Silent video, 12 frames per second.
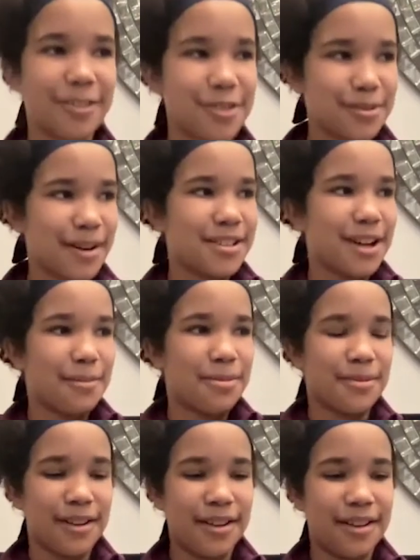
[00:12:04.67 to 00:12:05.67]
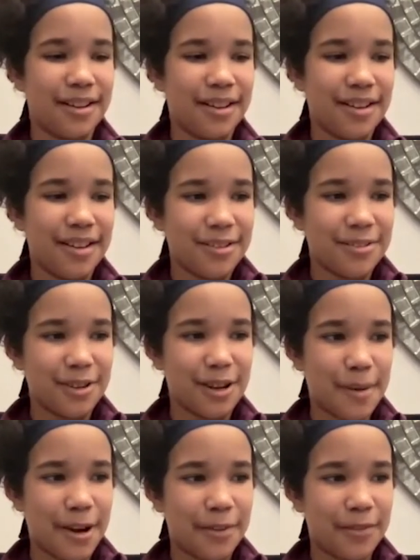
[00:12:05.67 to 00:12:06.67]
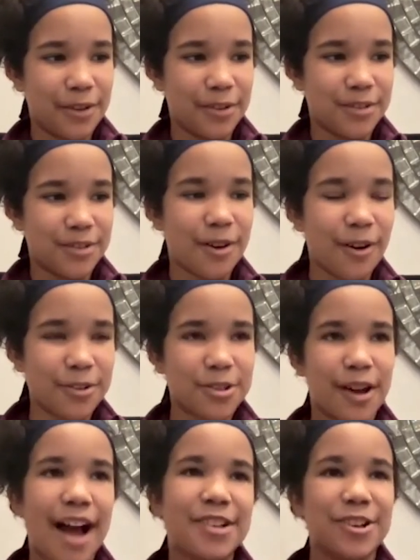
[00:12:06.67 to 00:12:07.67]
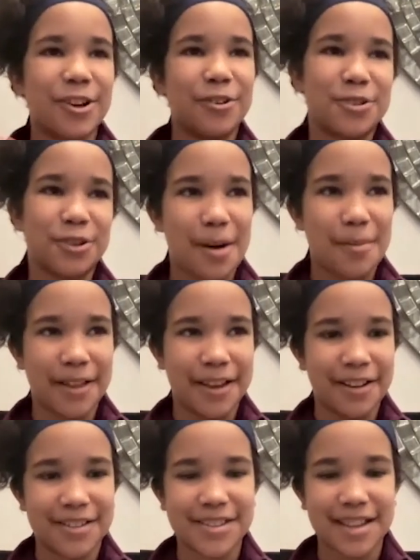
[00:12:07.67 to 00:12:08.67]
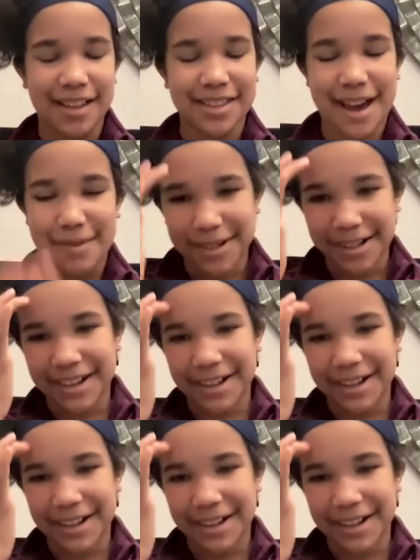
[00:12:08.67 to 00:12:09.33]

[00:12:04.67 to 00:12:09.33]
my top three dream interviews. Also Kamala Harris. That I'm done